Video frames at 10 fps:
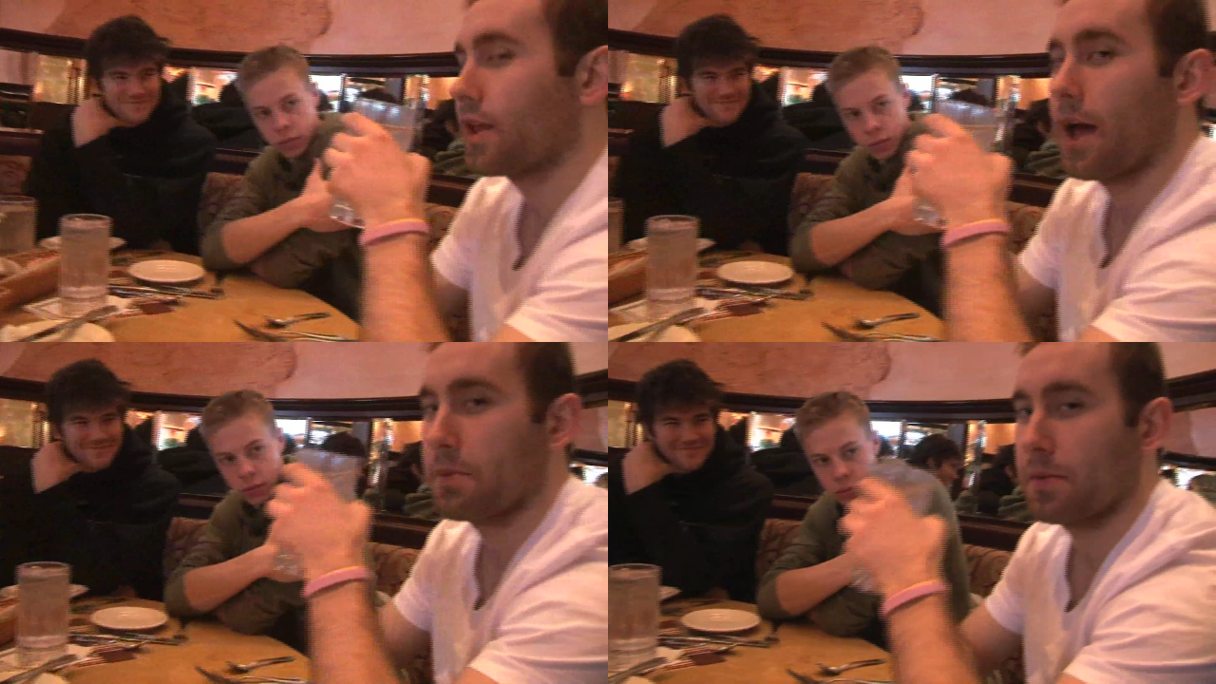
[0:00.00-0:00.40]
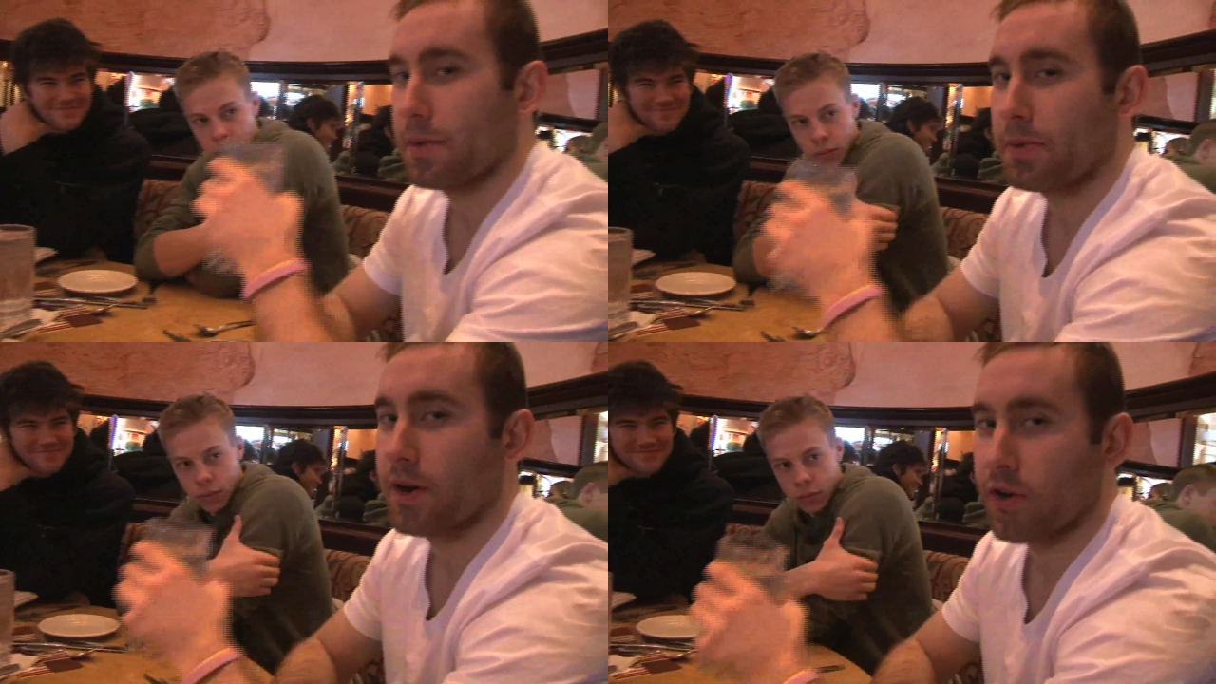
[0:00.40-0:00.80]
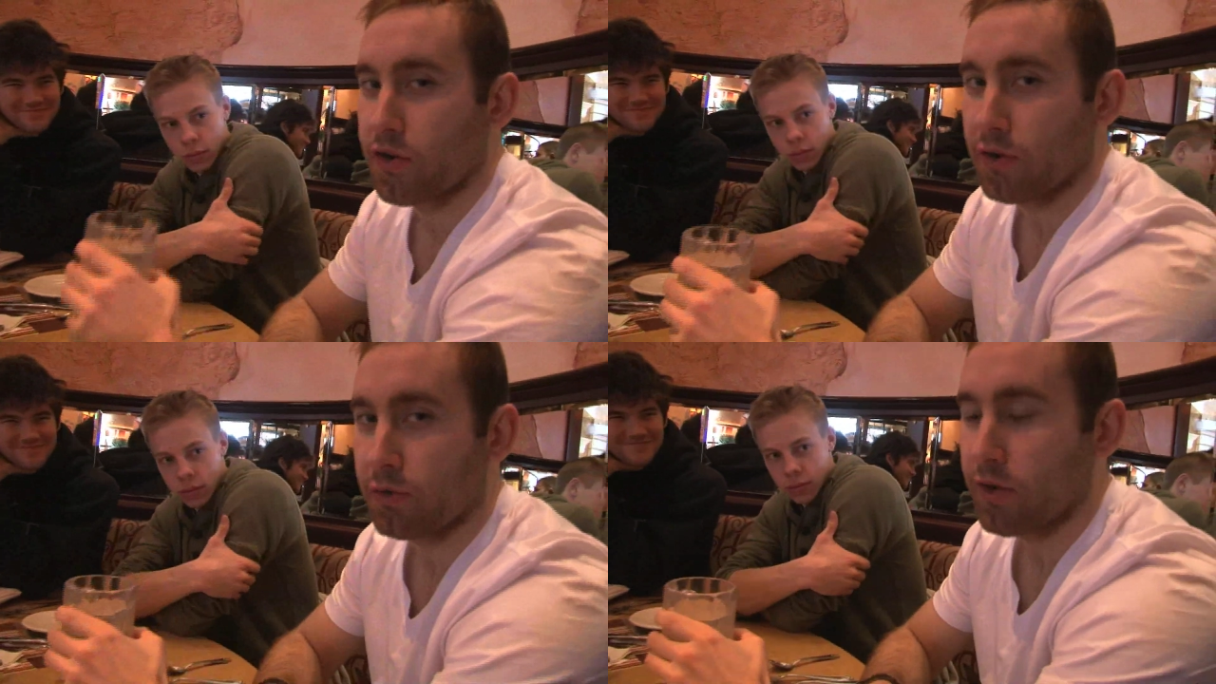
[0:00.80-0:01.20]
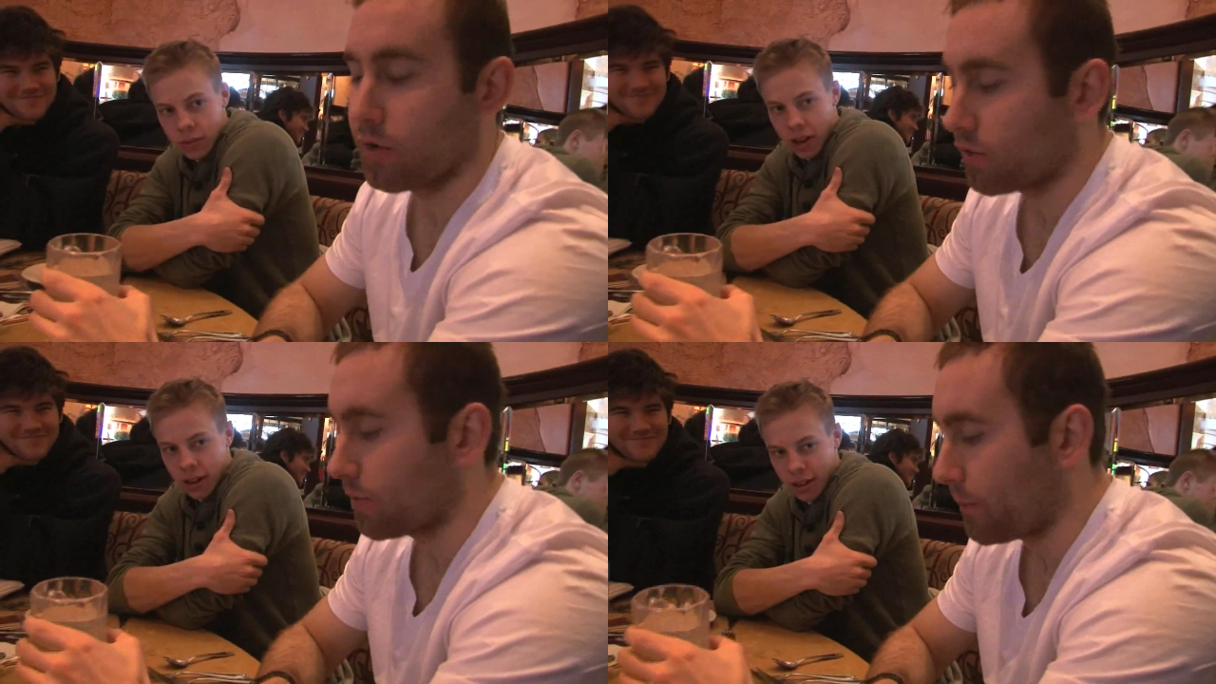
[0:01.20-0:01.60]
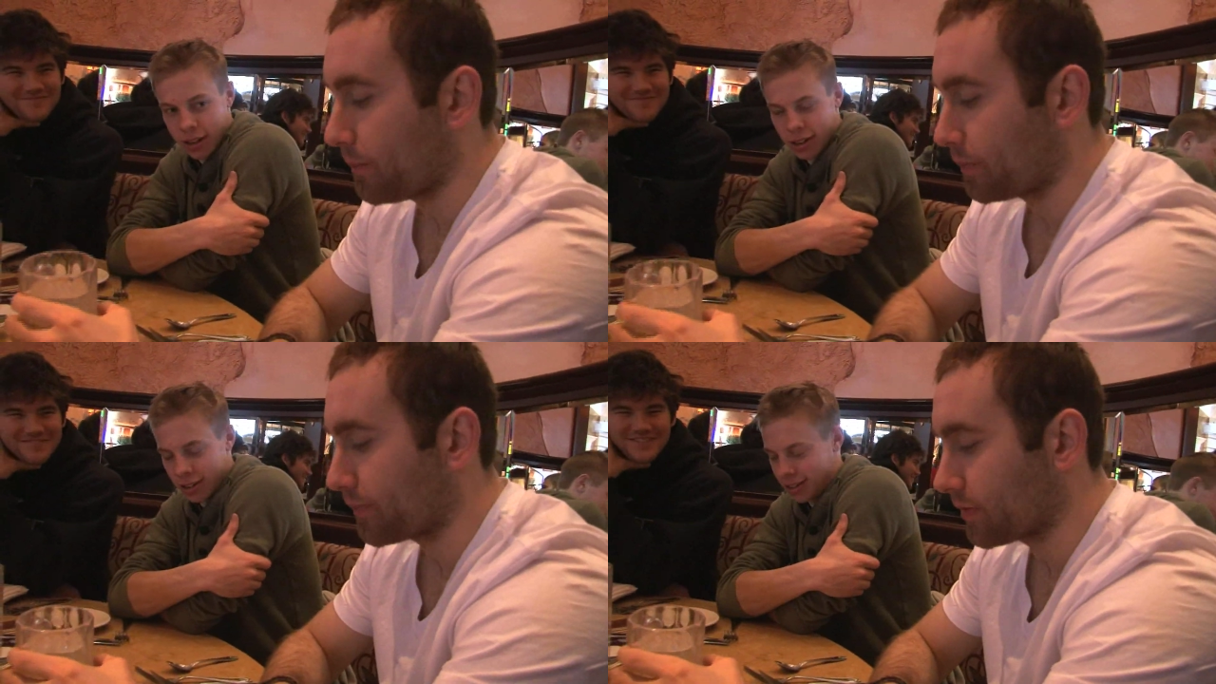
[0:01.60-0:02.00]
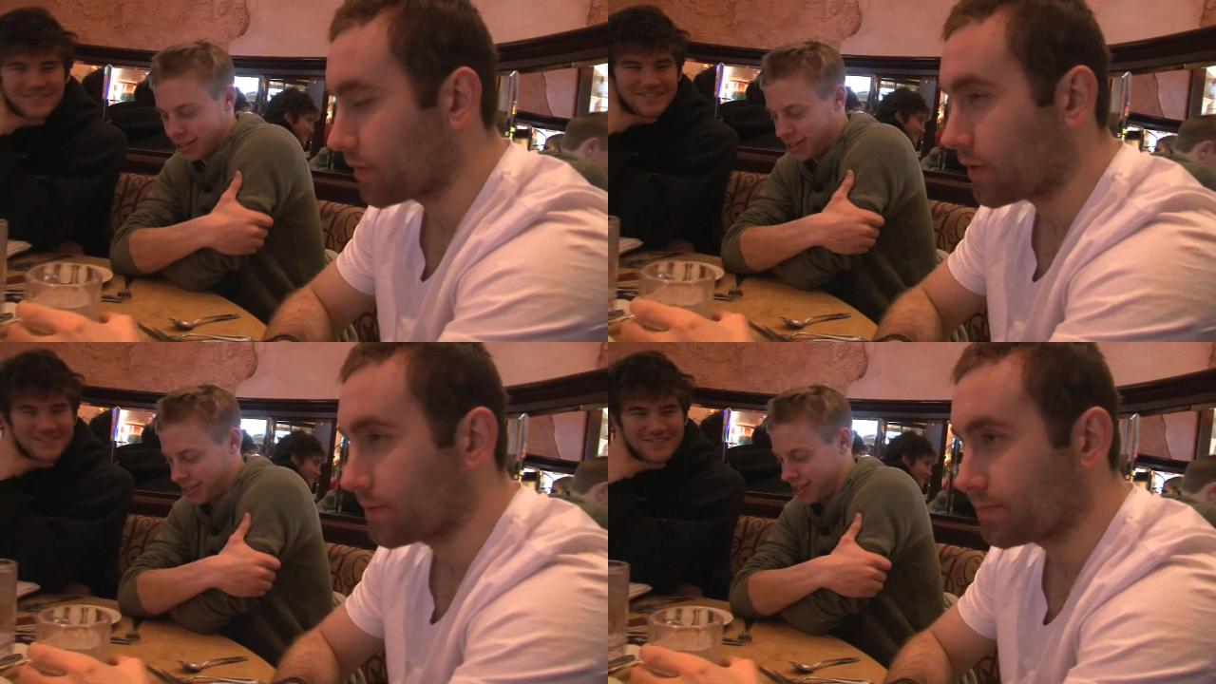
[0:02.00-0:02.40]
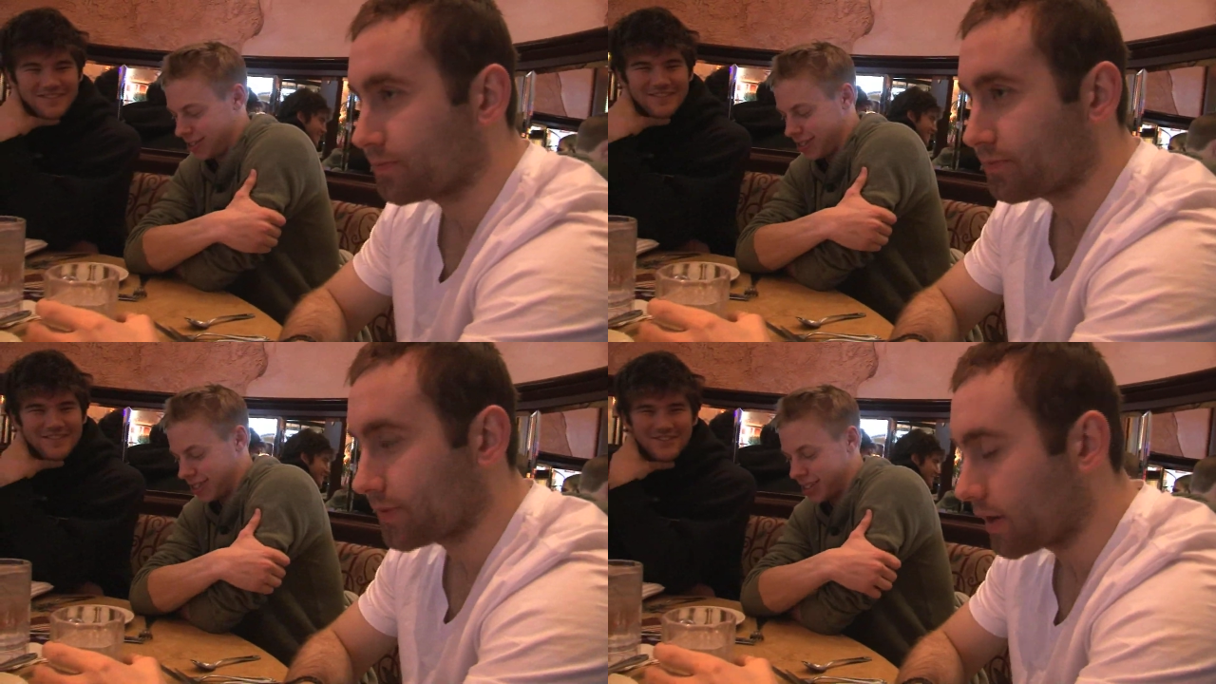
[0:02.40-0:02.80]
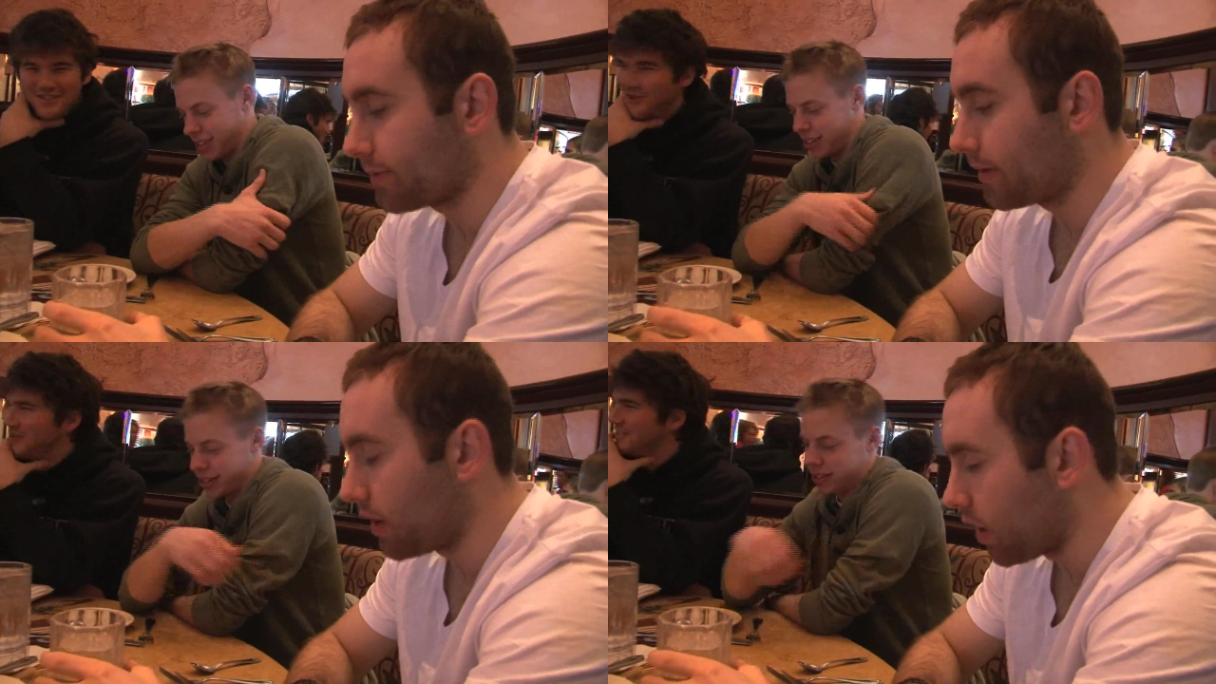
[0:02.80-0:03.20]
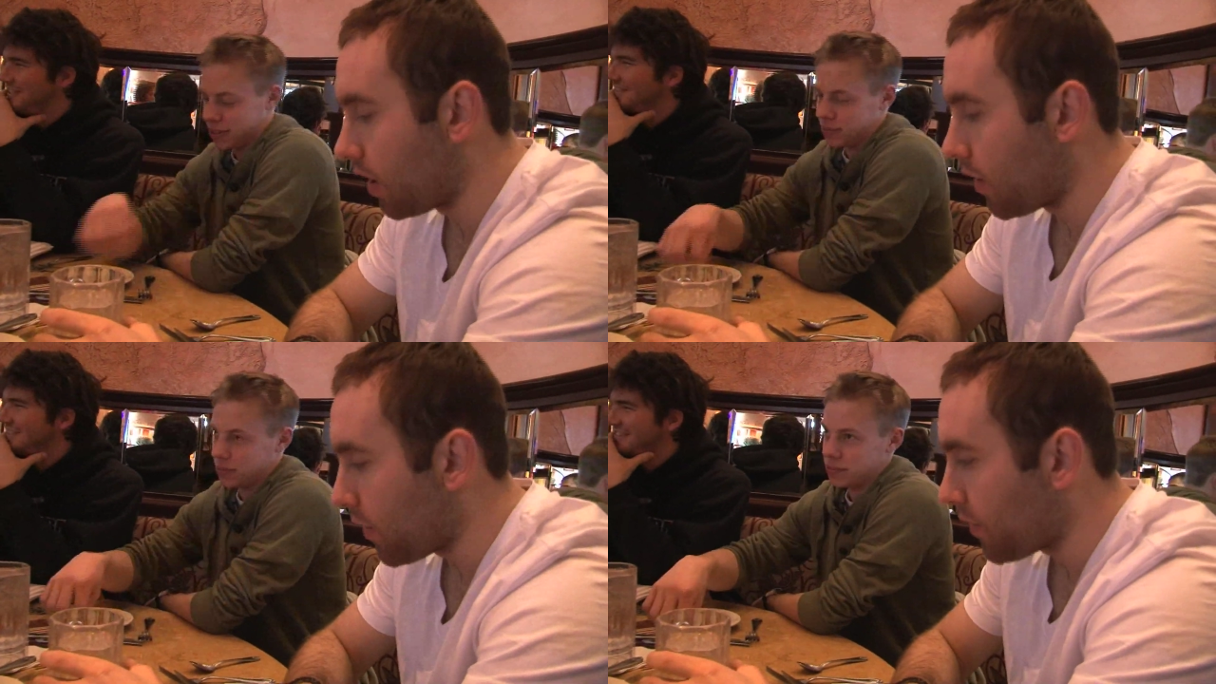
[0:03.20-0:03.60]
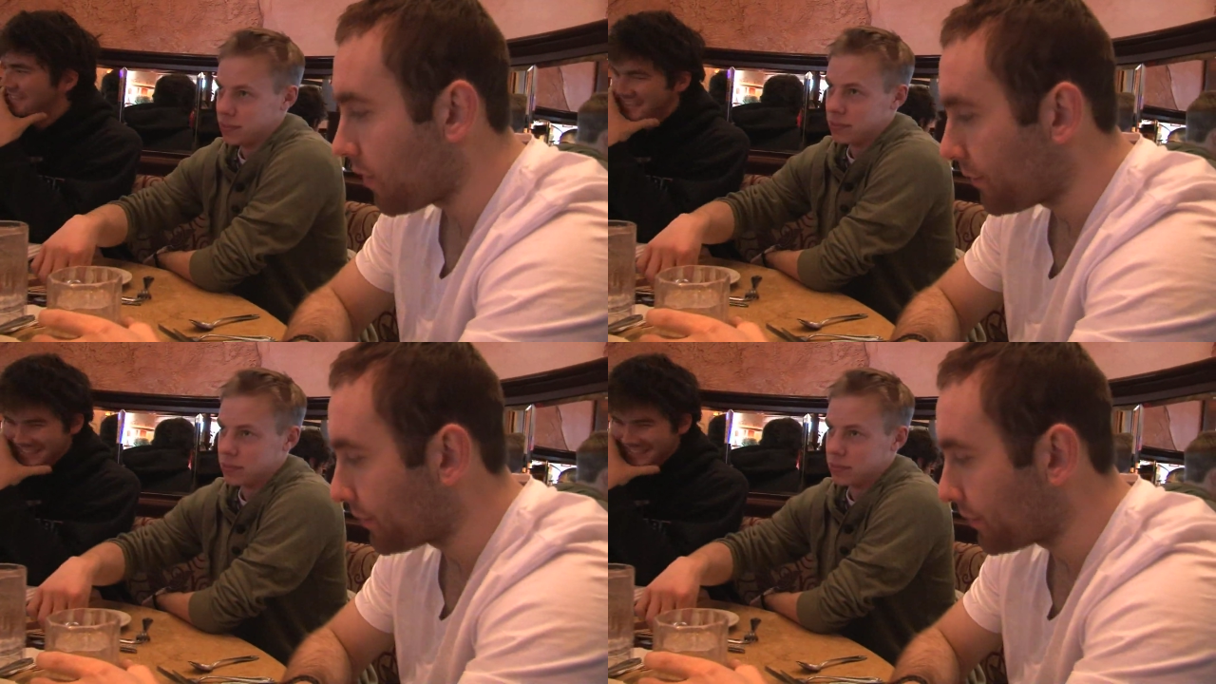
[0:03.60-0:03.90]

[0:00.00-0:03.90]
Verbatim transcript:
Speaker 1: Happy to be a part of Joe's nose. Joe's nose.